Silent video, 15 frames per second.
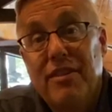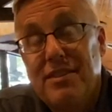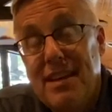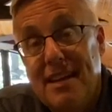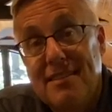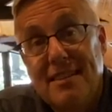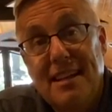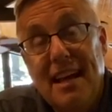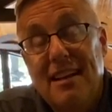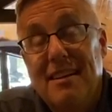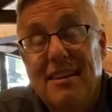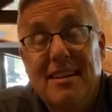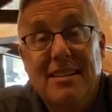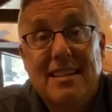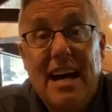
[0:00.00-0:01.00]
designated
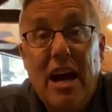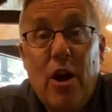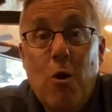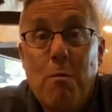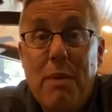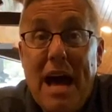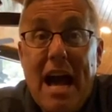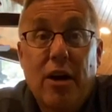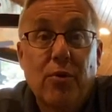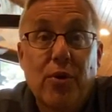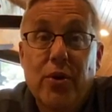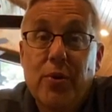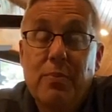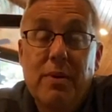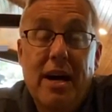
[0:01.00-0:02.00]
an entire back
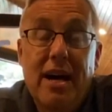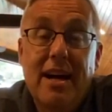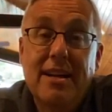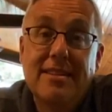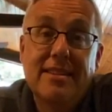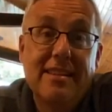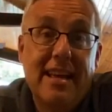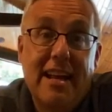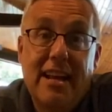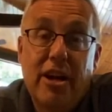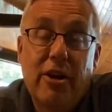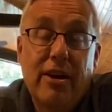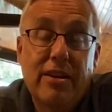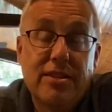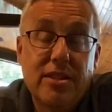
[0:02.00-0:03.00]
room to that
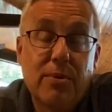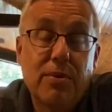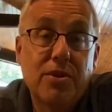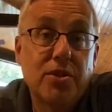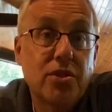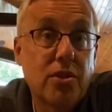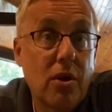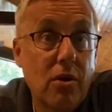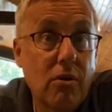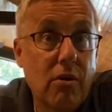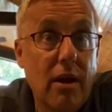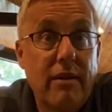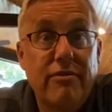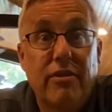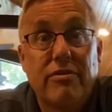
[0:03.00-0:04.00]
area. So we're so
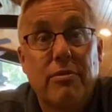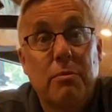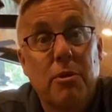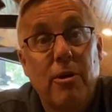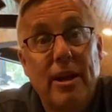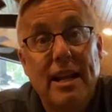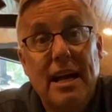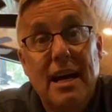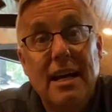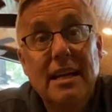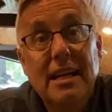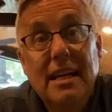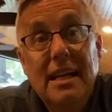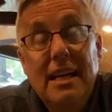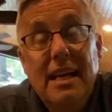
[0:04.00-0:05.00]
grateful for Marina.
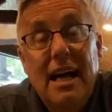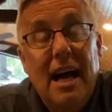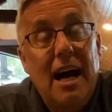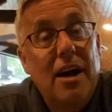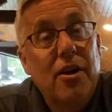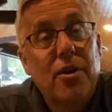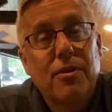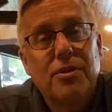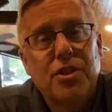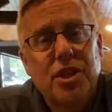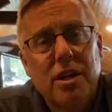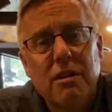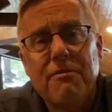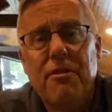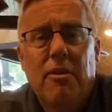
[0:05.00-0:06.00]
Her
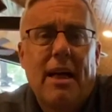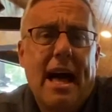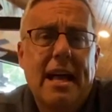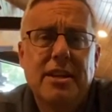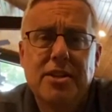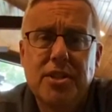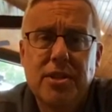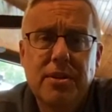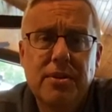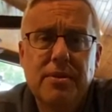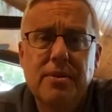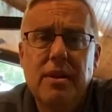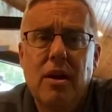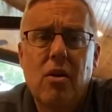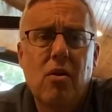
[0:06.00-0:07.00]
cheerful
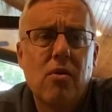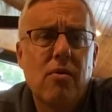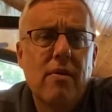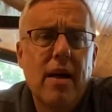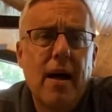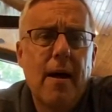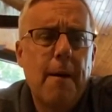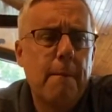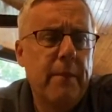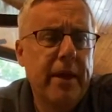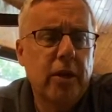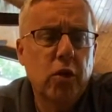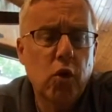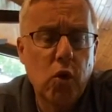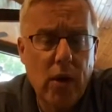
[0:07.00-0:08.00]
attitude, her
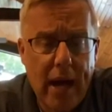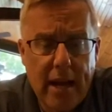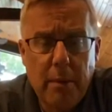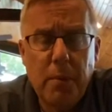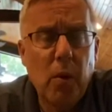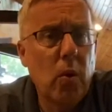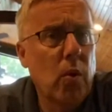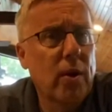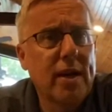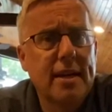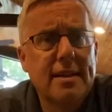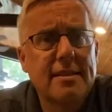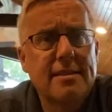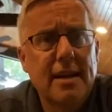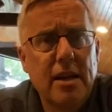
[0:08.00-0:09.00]
incredible
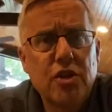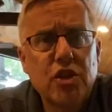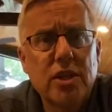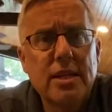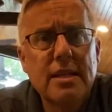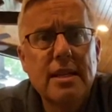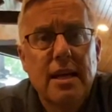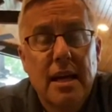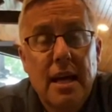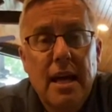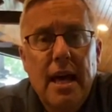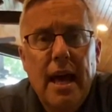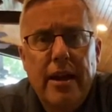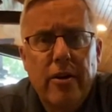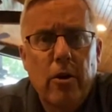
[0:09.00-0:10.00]
organization,
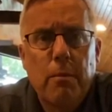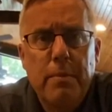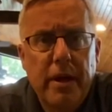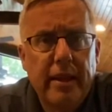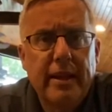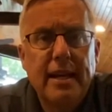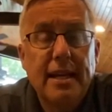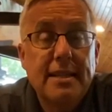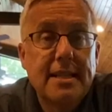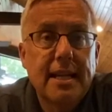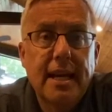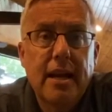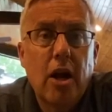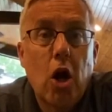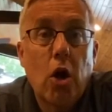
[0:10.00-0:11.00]
and her ability to
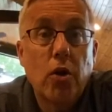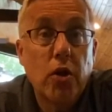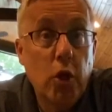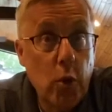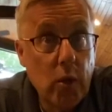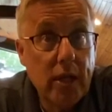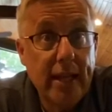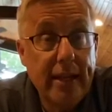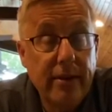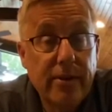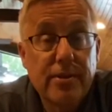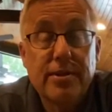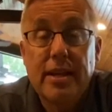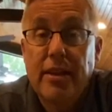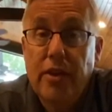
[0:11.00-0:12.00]
get our new
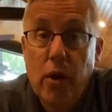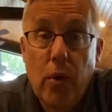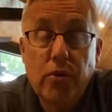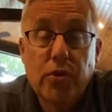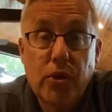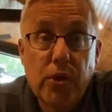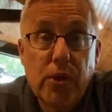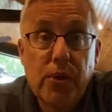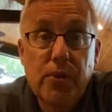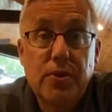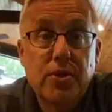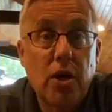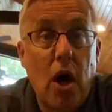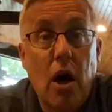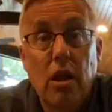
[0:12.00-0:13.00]
cleaners and those
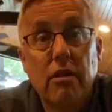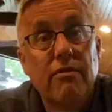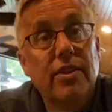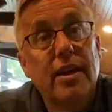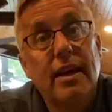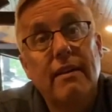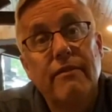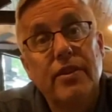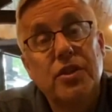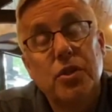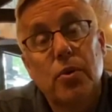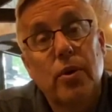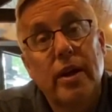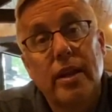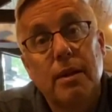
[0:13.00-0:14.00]
crews all of the
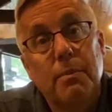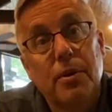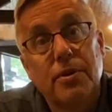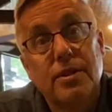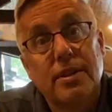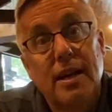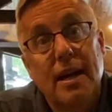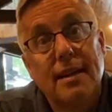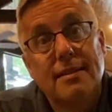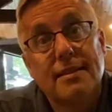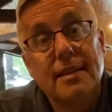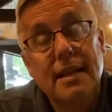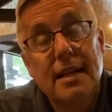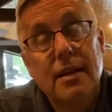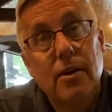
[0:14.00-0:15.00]
inventory and the
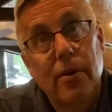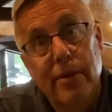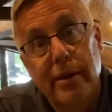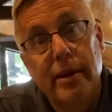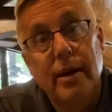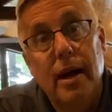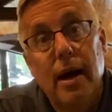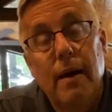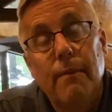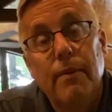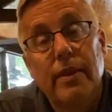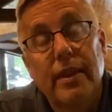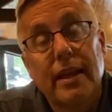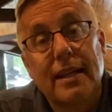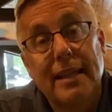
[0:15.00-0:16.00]
merchandise or
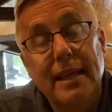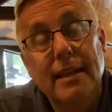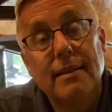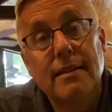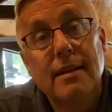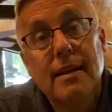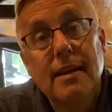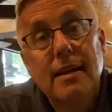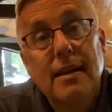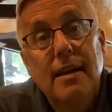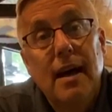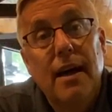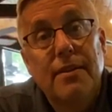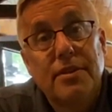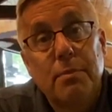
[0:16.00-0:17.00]
the clean
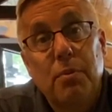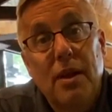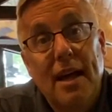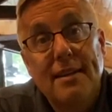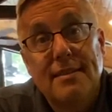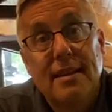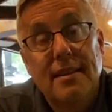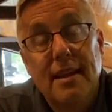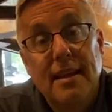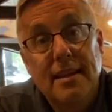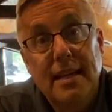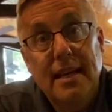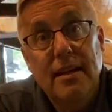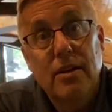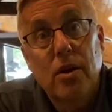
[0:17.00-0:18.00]
supplies that they
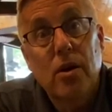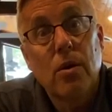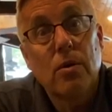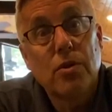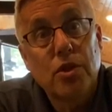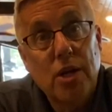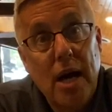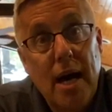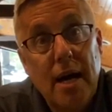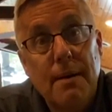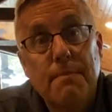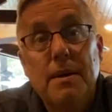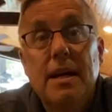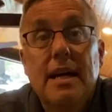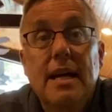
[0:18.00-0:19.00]
need. Her
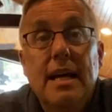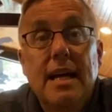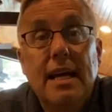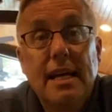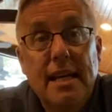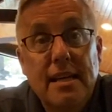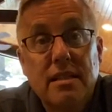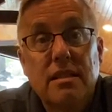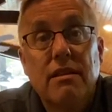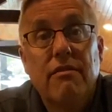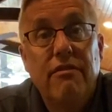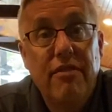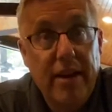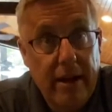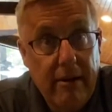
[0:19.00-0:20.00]
job is
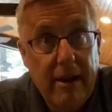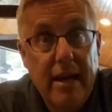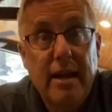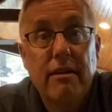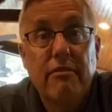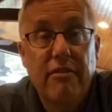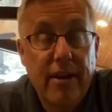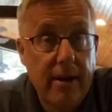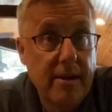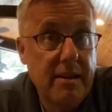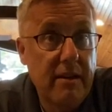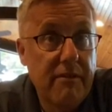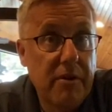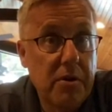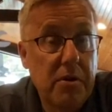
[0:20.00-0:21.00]
very, very
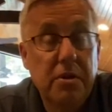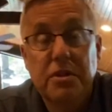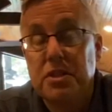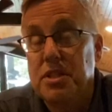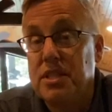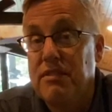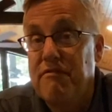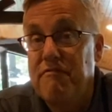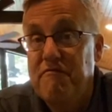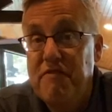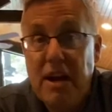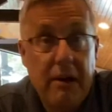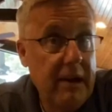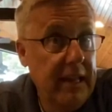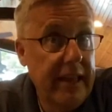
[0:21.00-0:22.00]
difficult. She's a
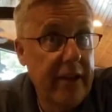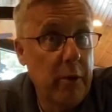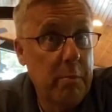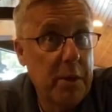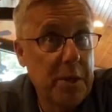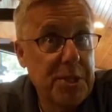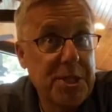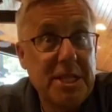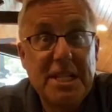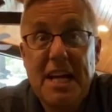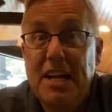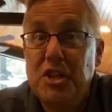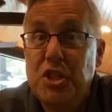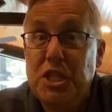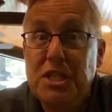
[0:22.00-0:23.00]
very little person,
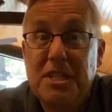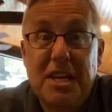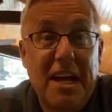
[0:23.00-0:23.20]
and she